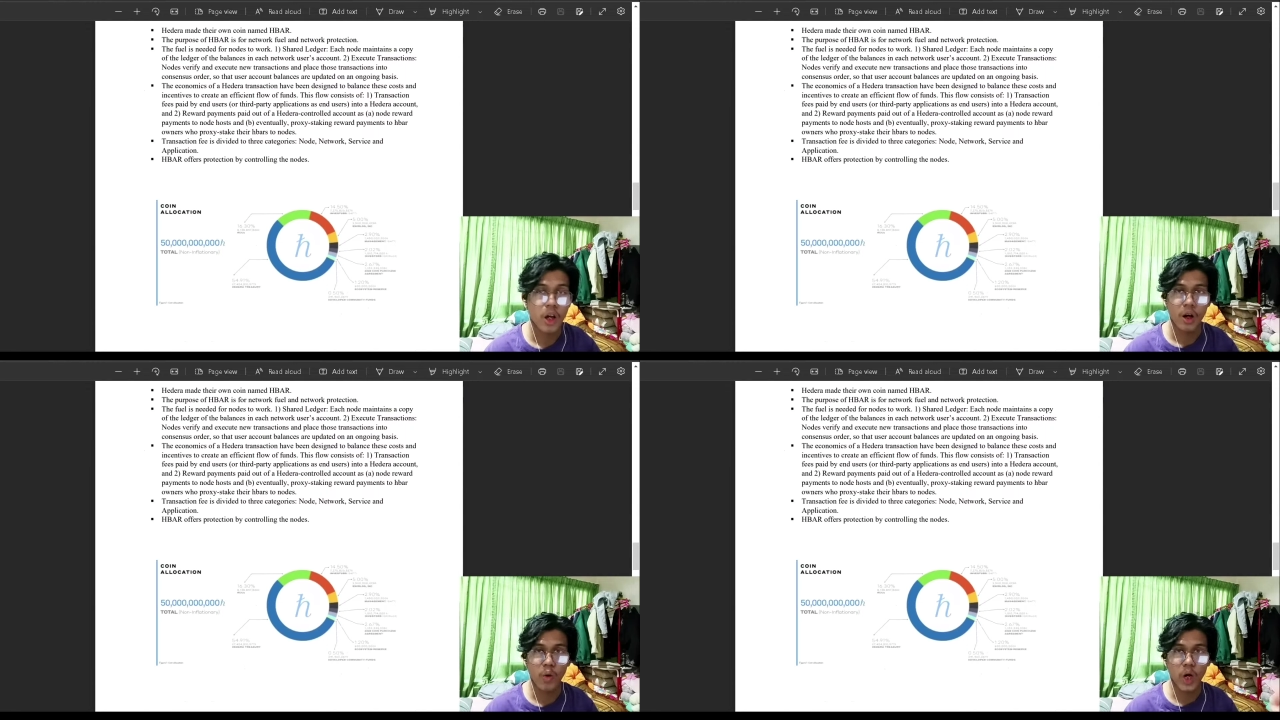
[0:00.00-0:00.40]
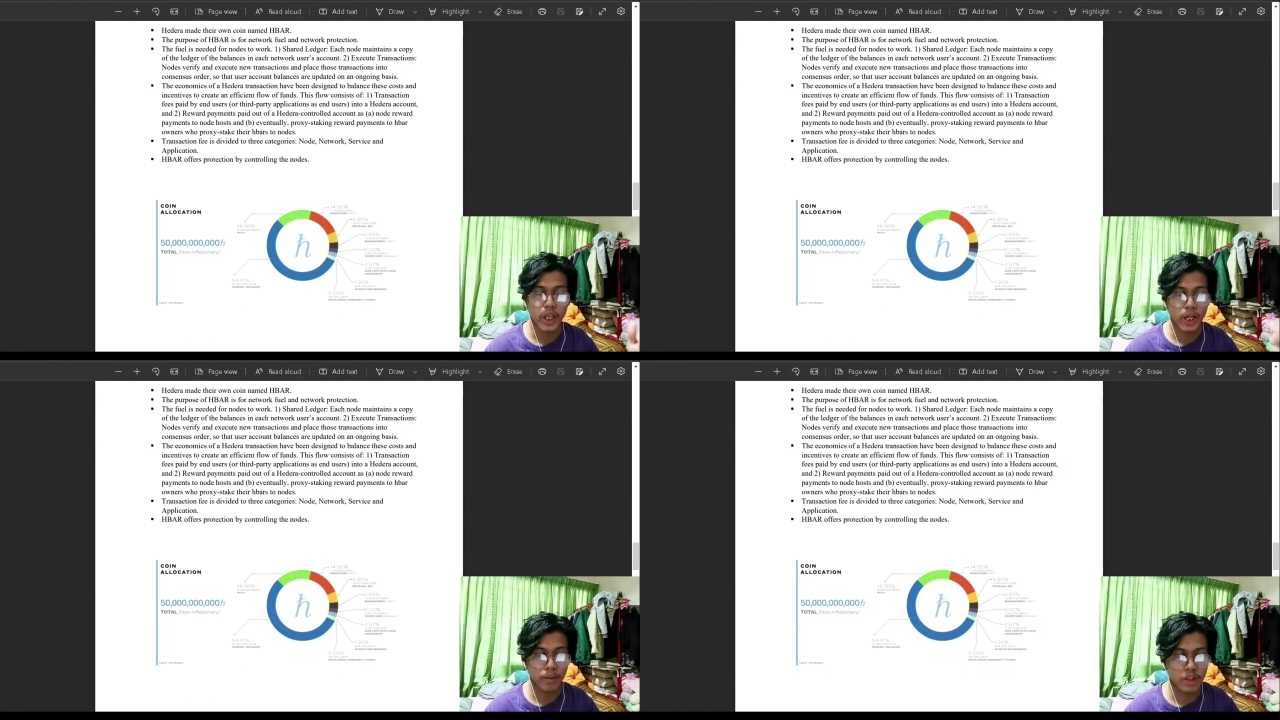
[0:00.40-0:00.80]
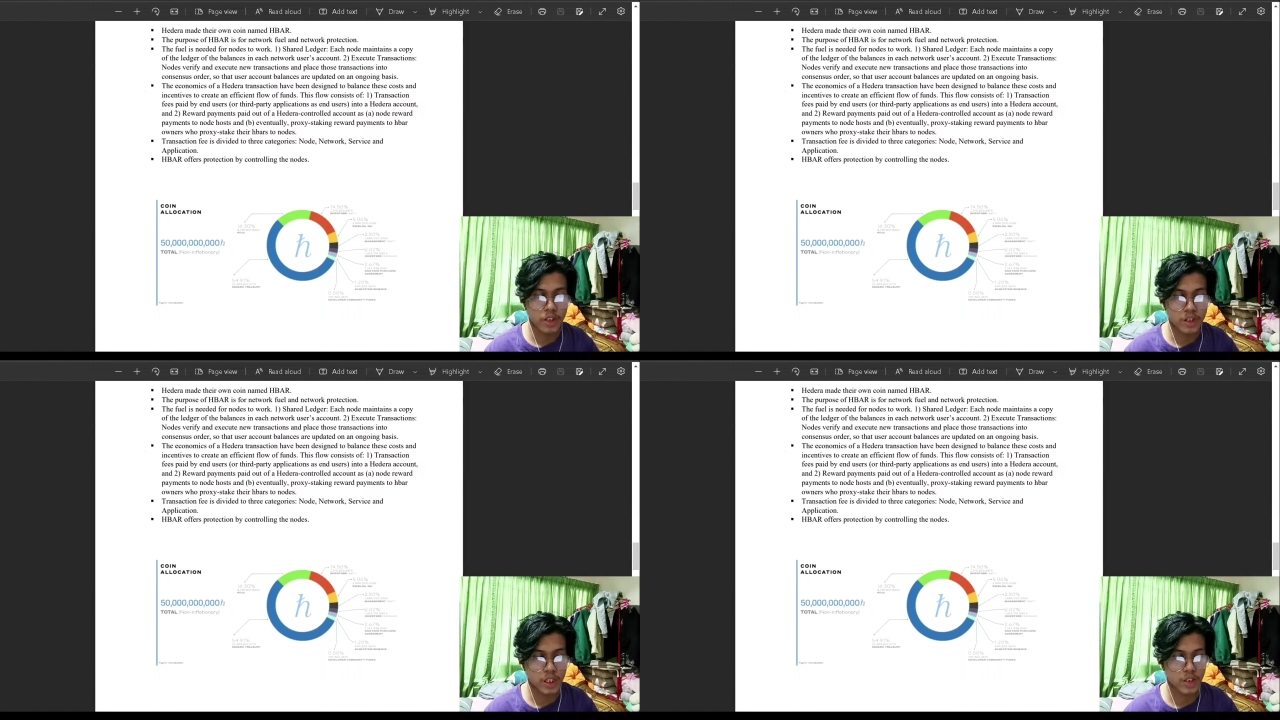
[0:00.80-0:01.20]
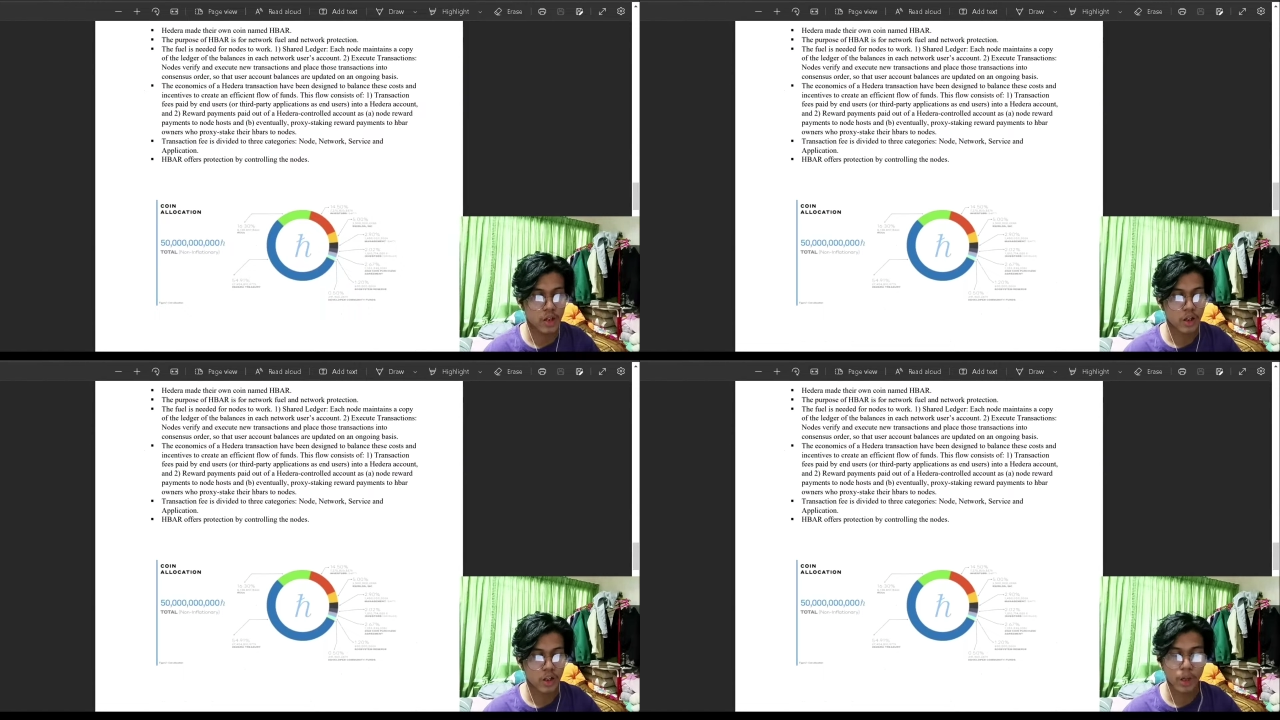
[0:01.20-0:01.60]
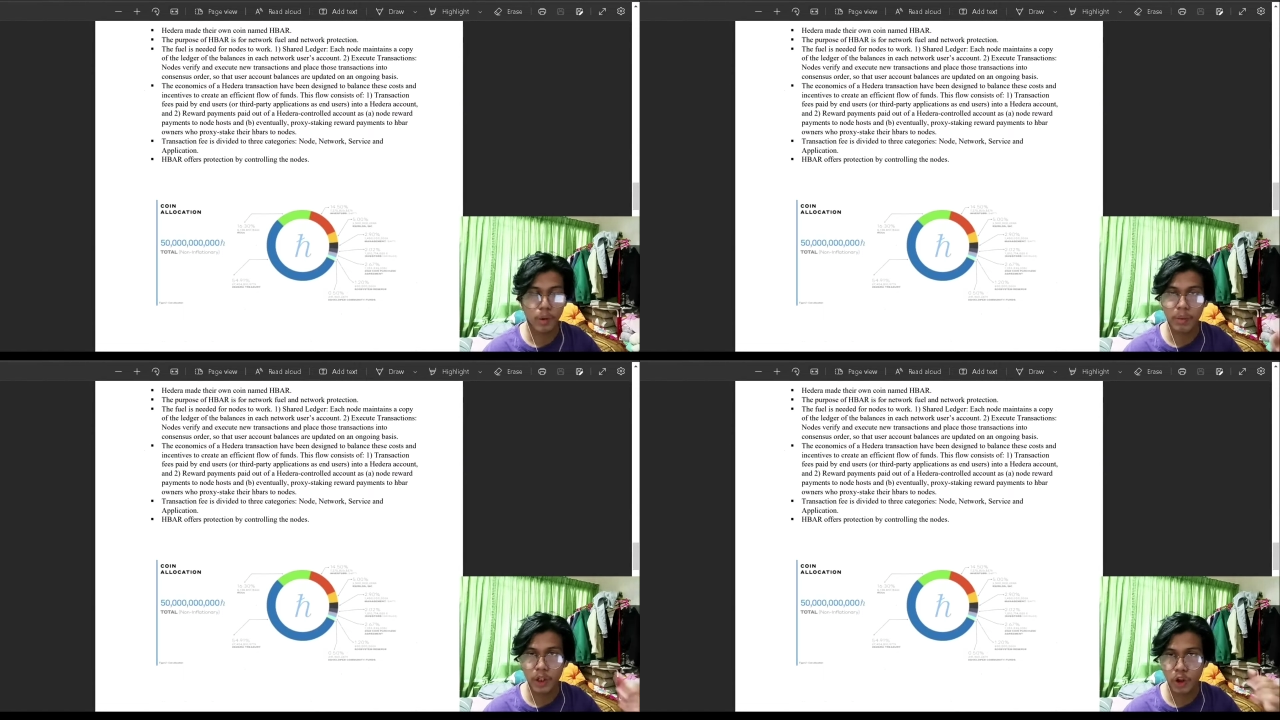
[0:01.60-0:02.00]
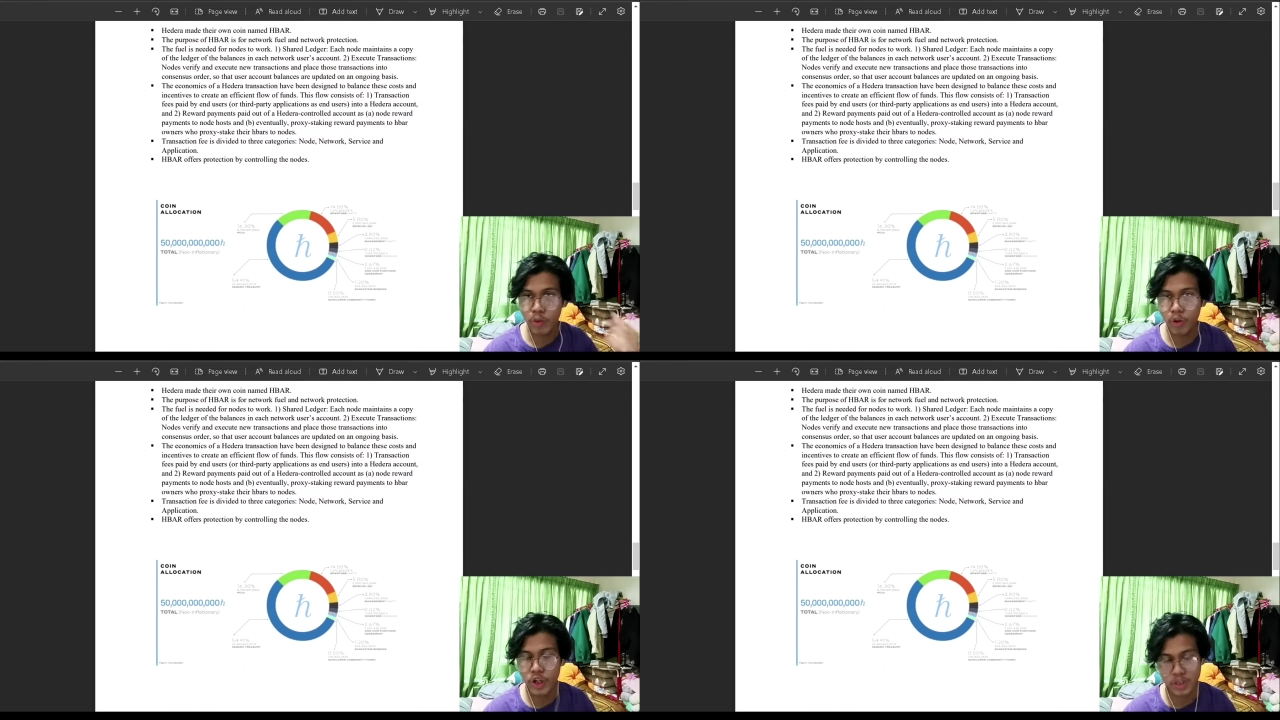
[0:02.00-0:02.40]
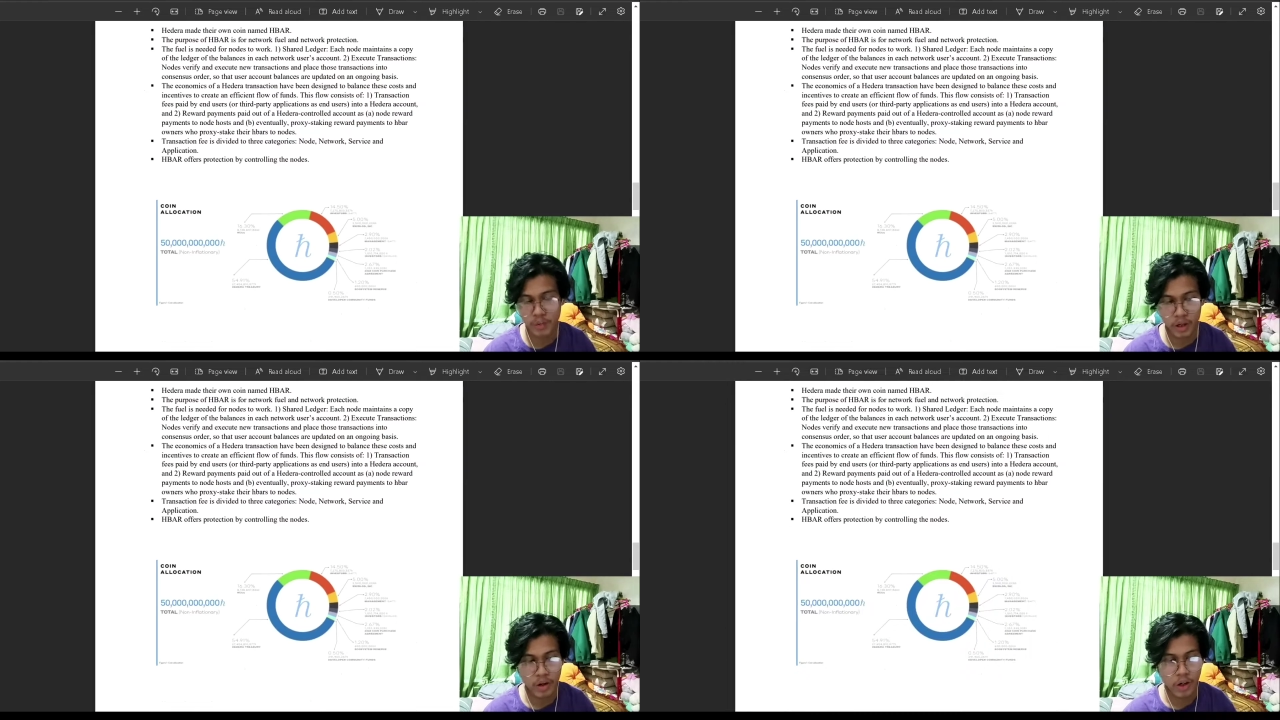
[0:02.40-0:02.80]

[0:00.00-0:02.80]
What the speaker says: What that means is there will be no more HBAR,